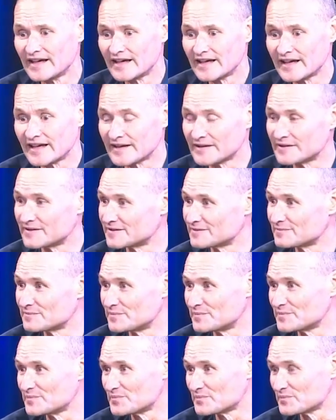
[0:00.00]
And
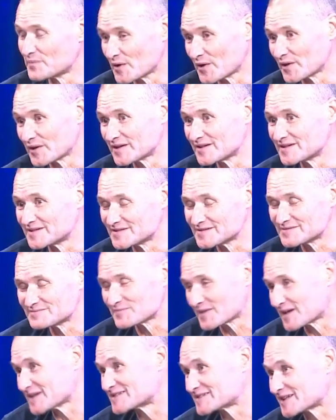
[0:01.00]
Bernie,
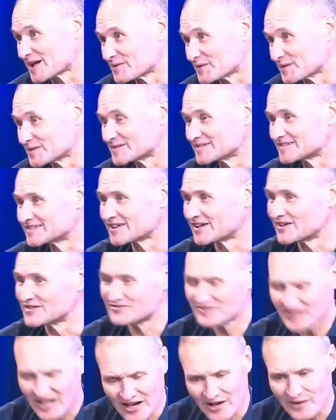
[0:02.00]
being stubborn, he
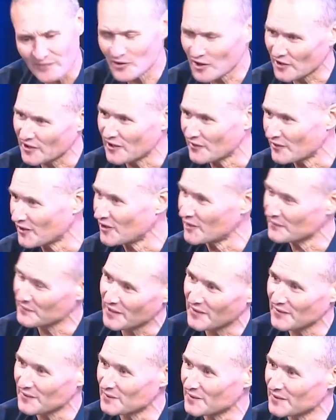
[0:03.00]
goes, no, I'm not going home, I'm
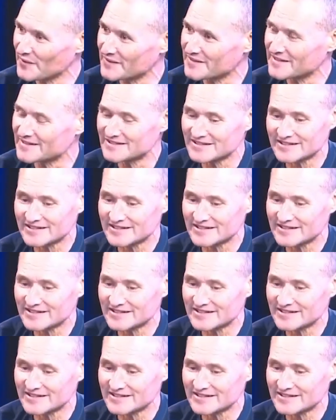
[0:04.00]
going to work.